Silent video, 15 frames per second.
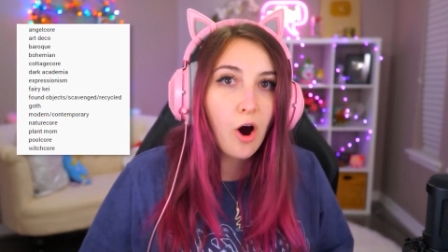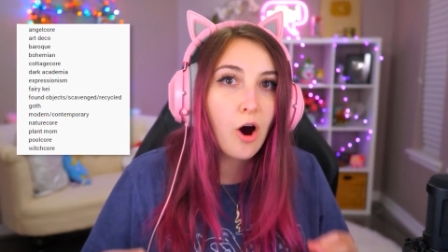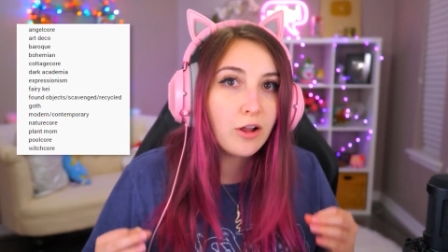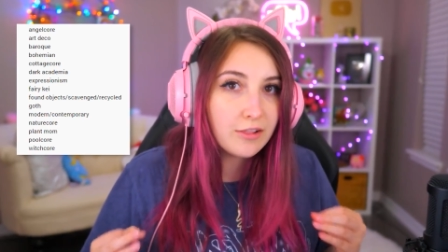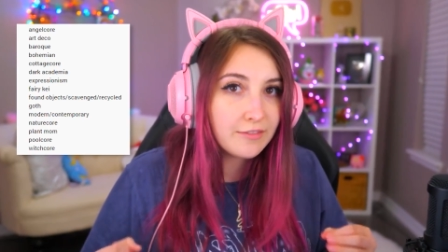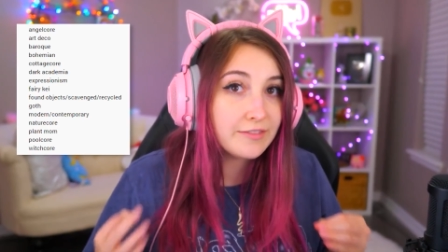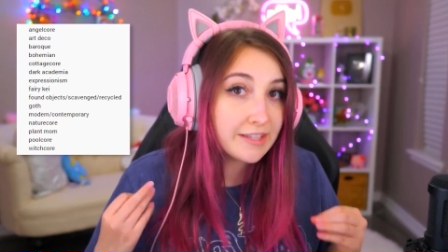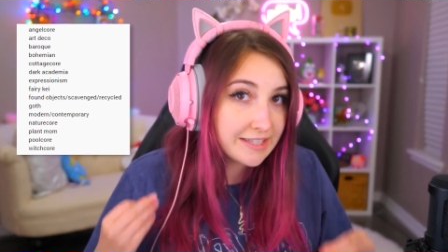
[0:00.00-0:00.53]

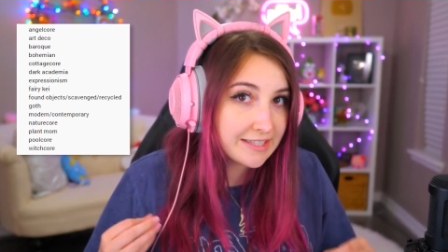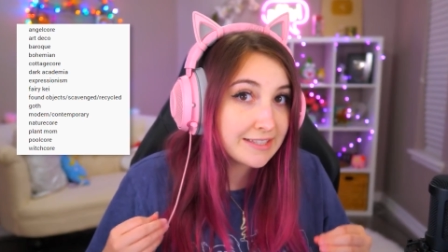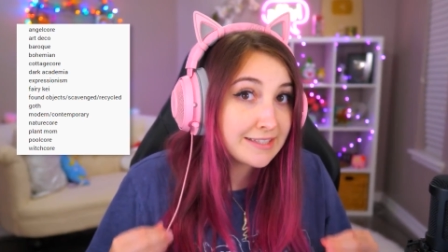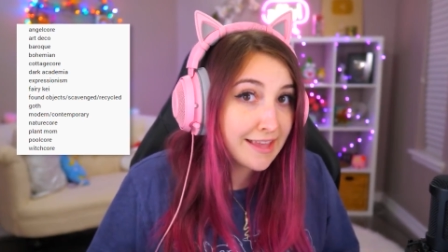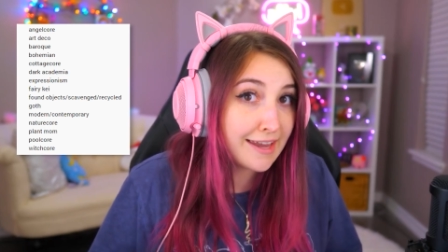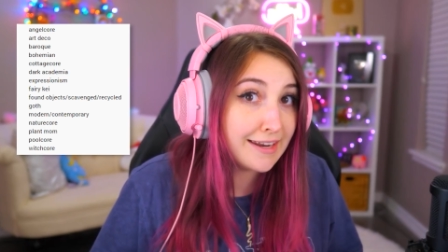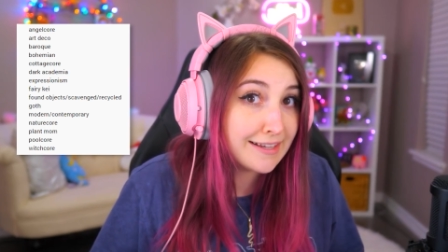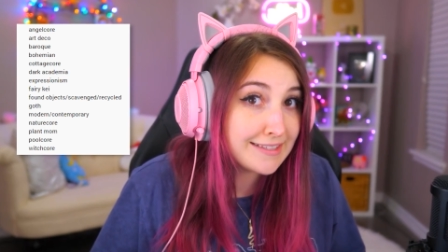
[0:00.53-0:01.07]
all of these
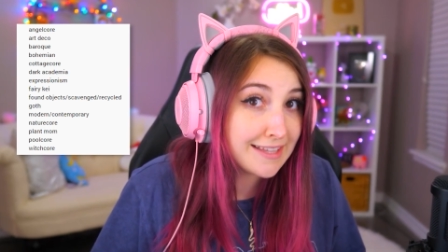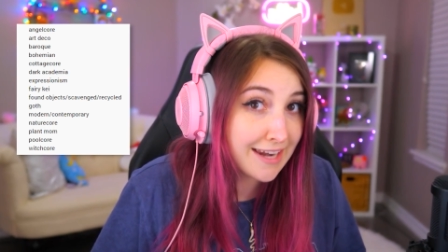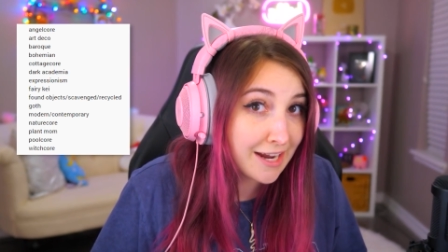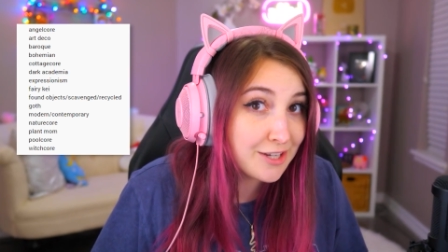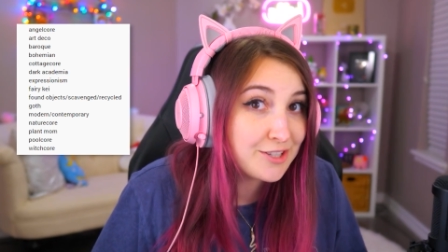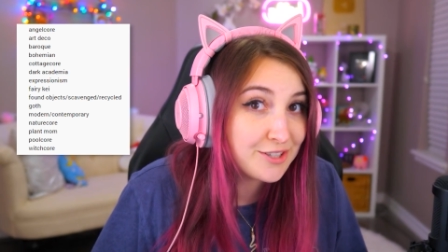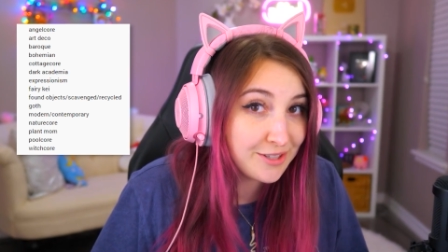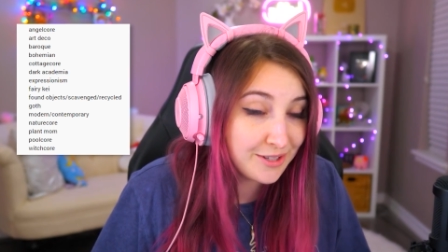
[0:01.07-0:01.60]
aesthetics that
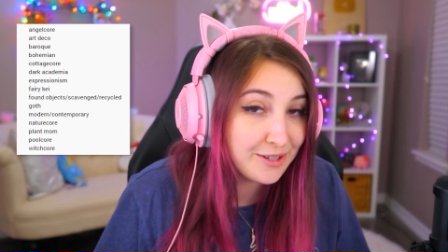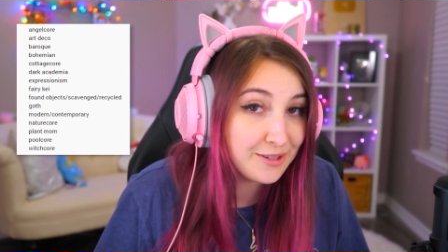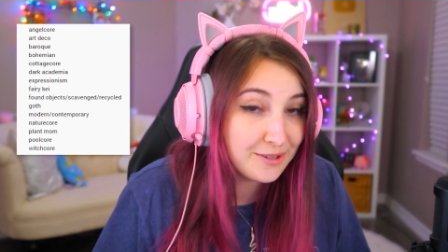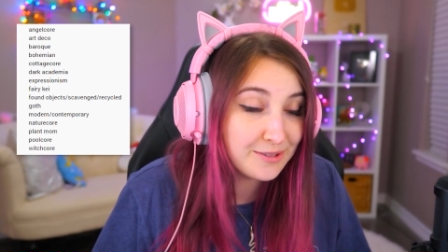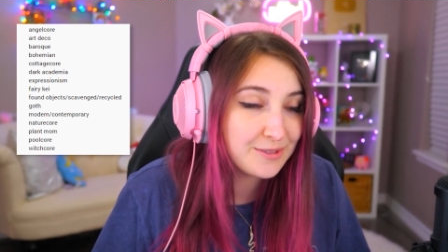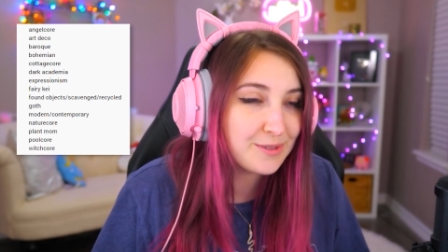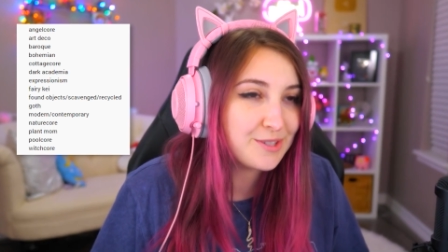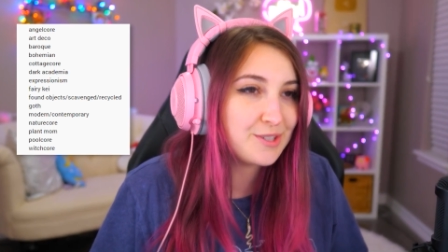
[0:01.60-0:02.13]
I should
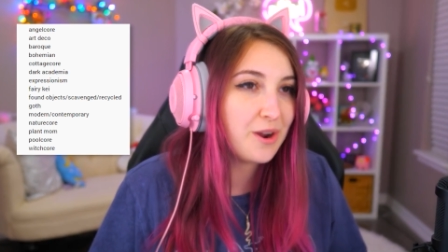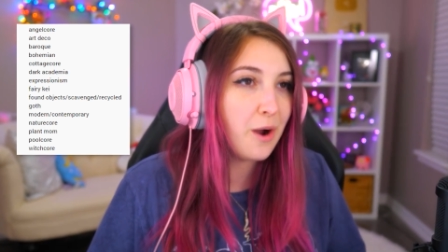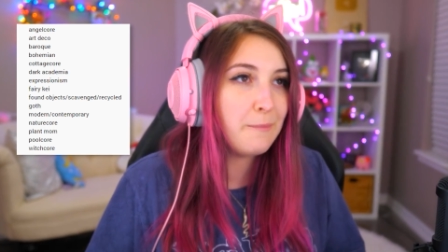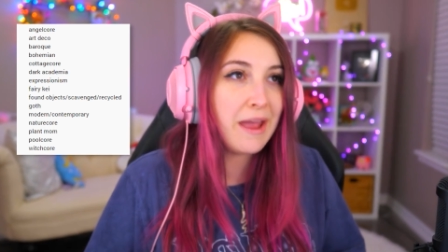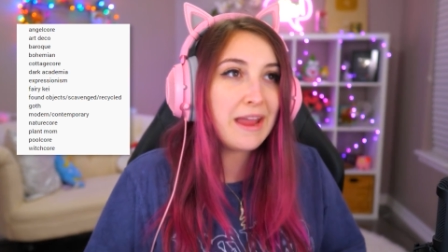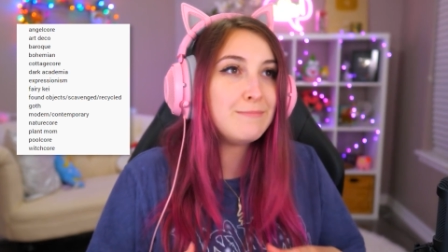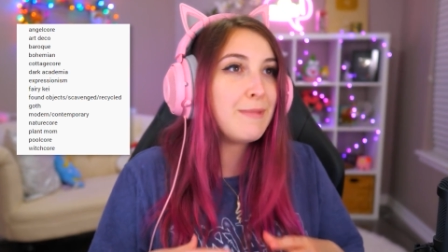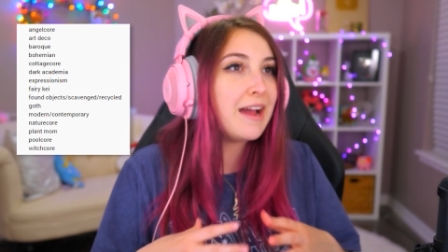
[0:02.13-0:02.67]
use, which
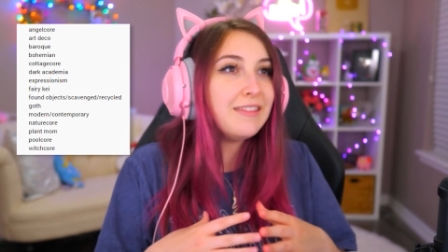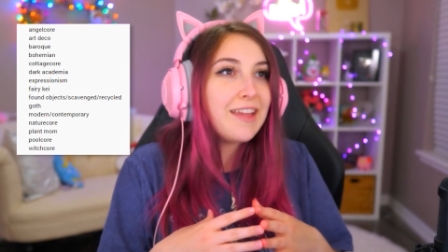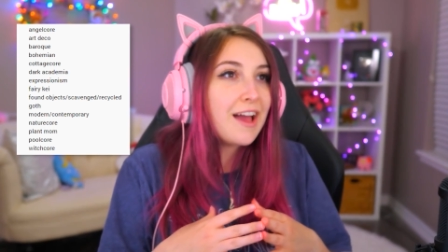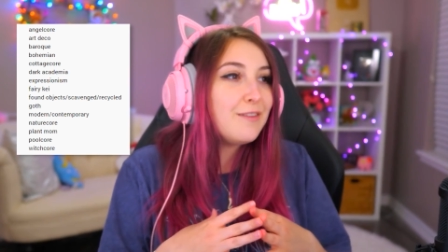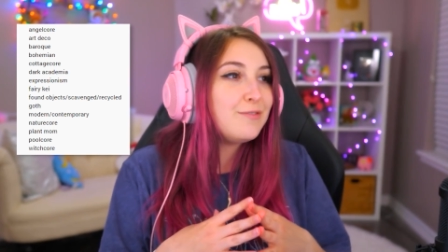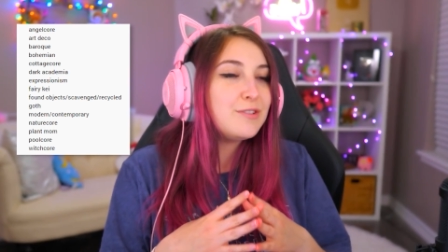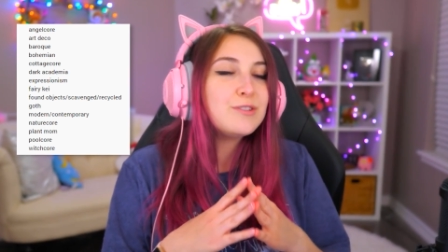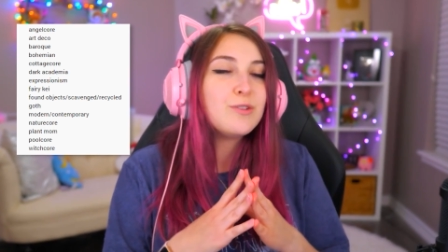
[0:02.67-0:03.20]
made my
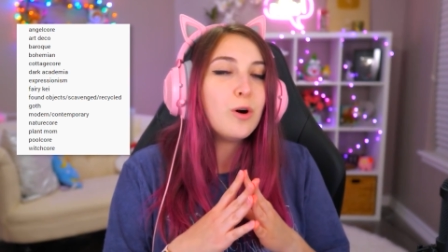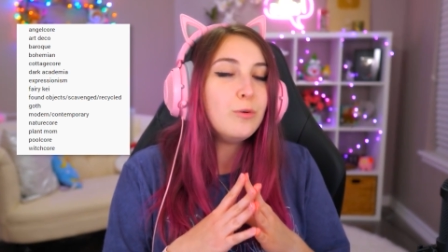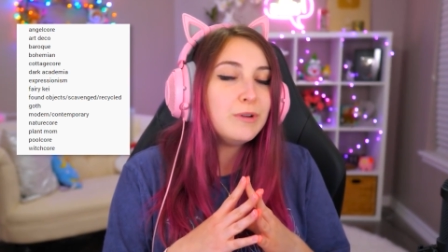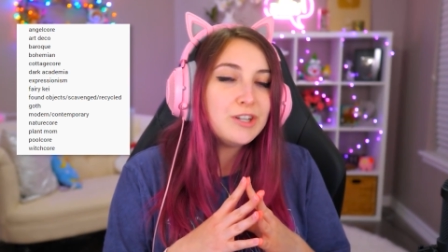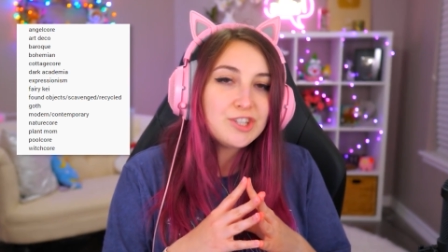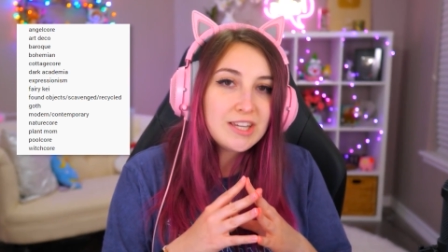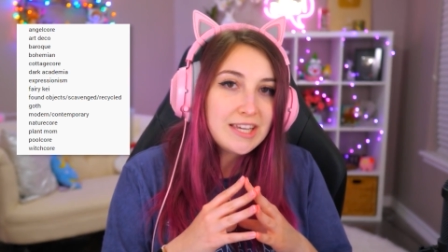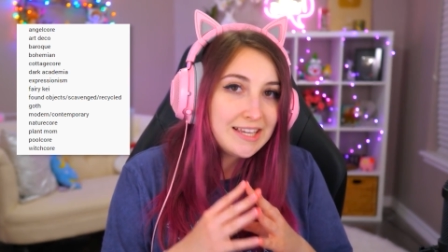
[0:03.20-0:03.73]
life so
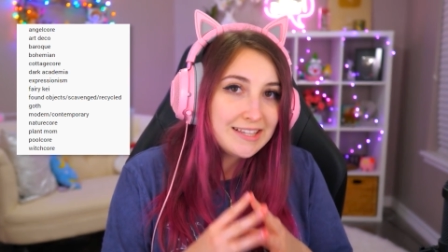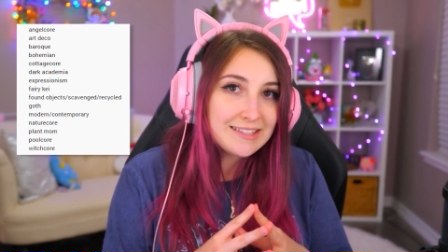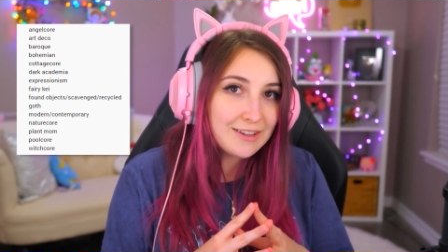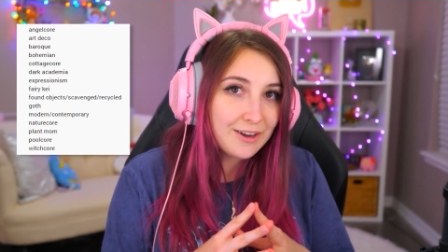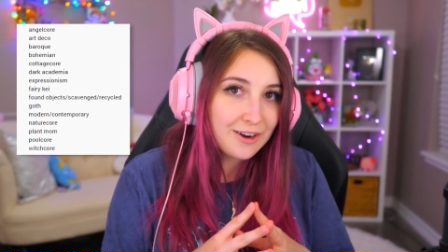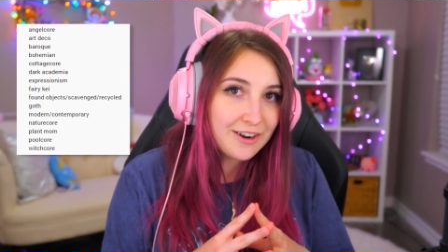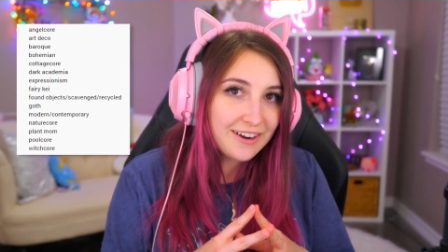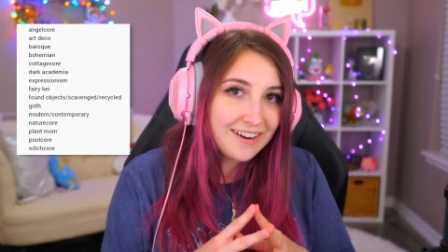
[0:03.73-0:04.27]
much
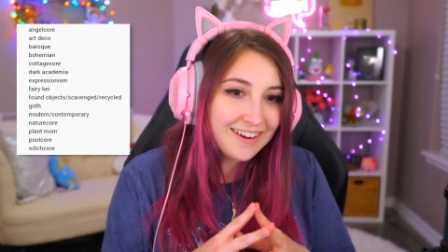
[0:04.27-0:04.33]
easier.